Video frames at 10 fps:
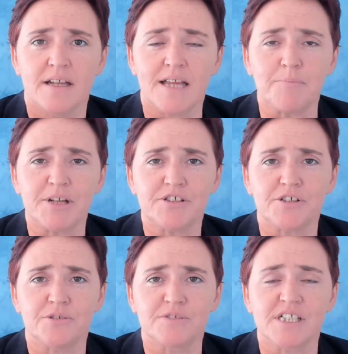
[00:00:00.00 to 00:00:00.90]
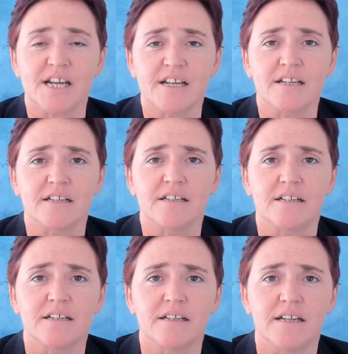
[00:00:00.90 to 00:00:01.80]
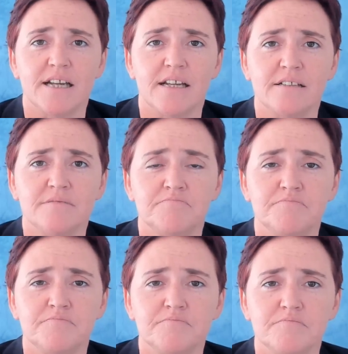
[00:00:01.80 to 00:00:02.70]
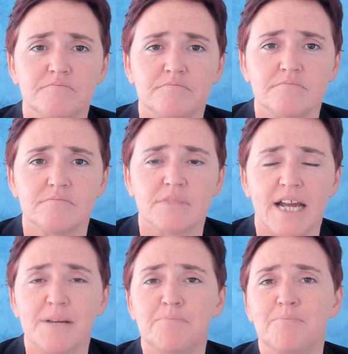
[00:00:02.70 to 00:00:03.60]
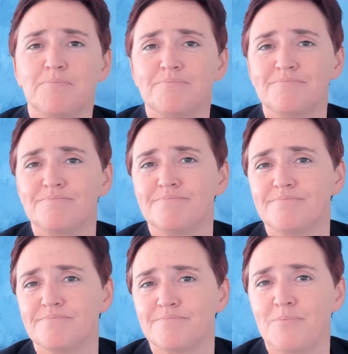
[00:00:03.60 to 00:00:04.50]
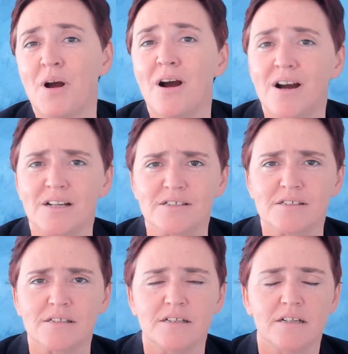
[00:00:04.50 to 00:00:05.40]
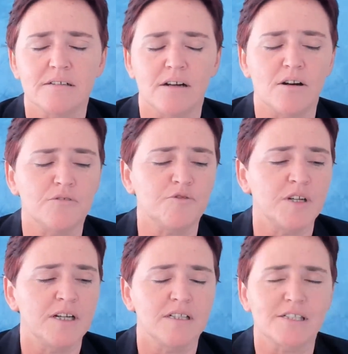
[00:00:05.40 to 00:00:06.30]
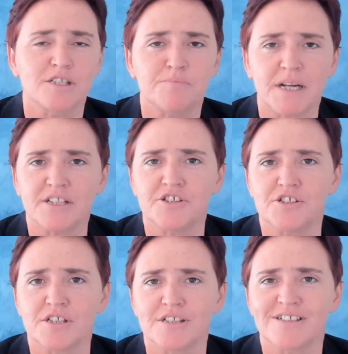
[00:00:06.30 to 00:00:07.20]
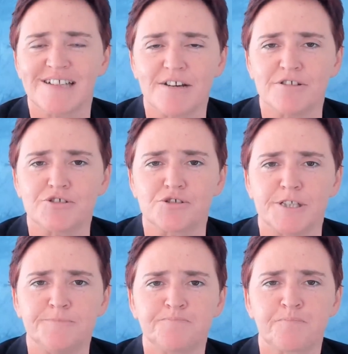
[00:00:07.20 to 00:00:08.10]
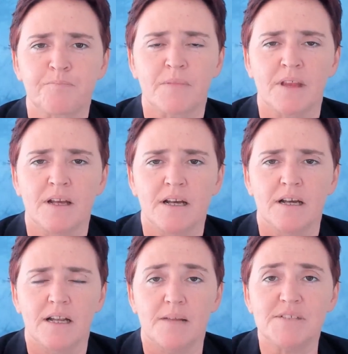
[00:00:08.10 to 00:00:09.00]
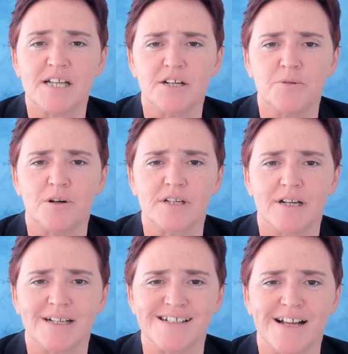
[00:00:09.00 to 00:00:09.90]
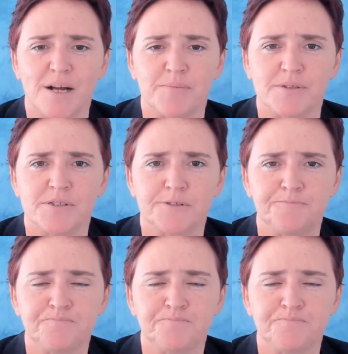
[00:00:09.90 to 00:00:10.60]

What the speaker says: That picture was taken in a part of Spanish territory. Let me tell you what has happened.